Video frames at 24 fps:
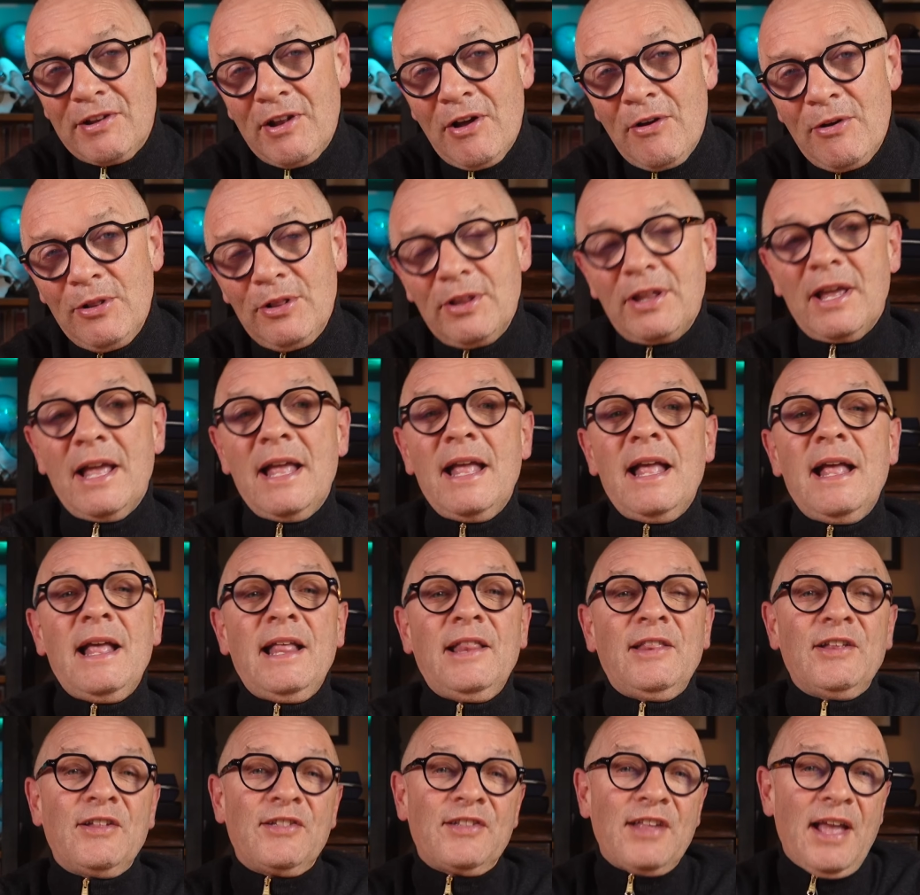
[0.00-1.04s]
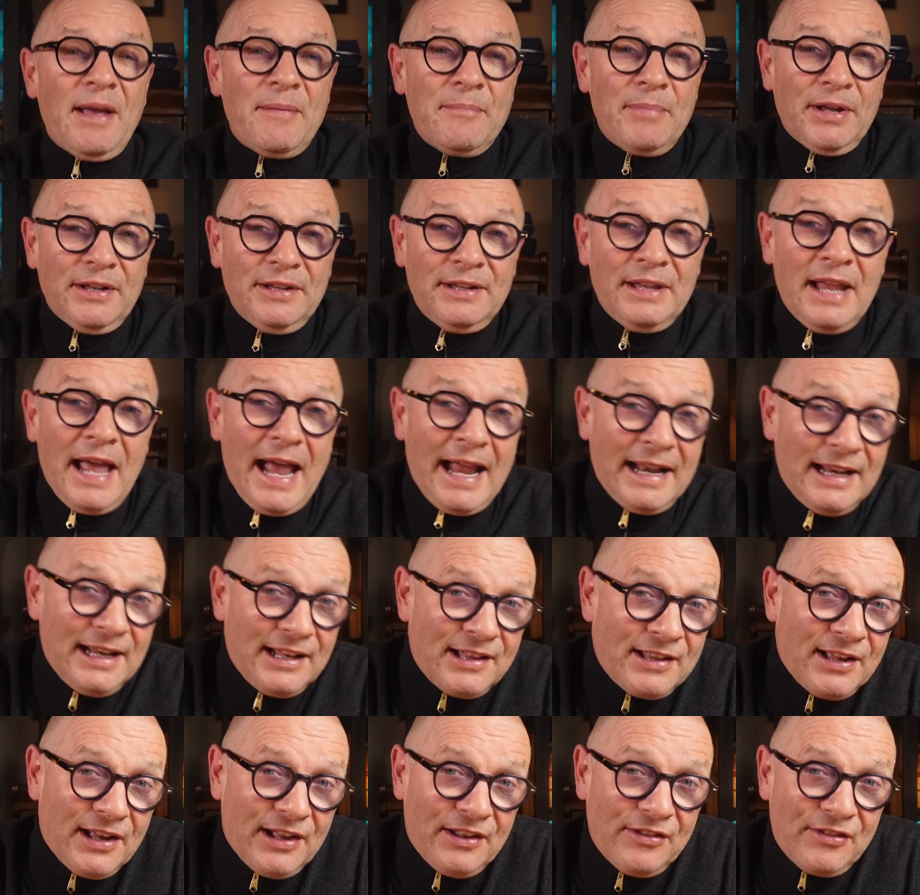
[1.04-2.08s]
hold the same button and it
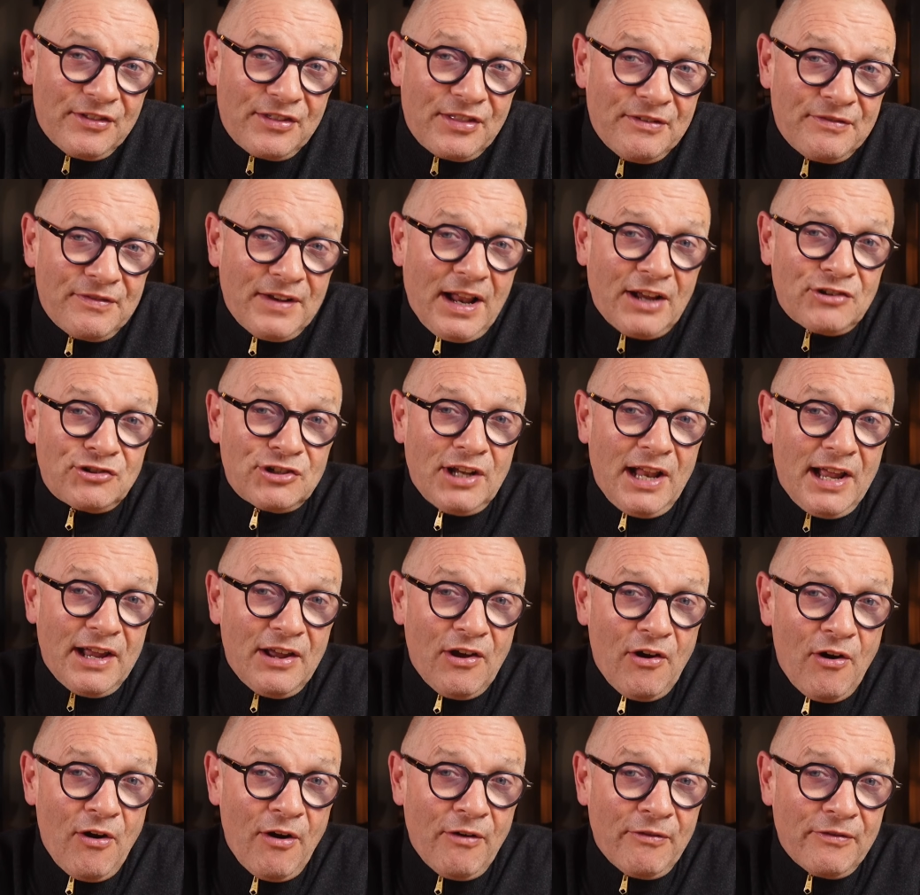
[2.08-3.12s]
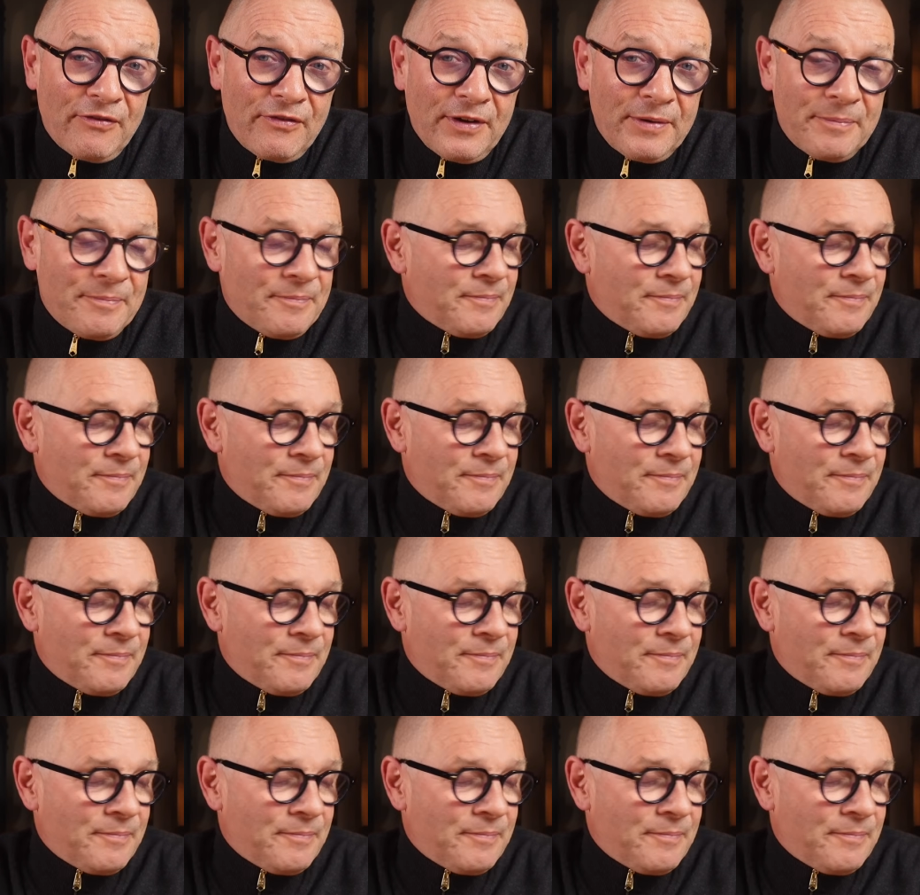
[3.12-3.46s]
turns the flashlight off.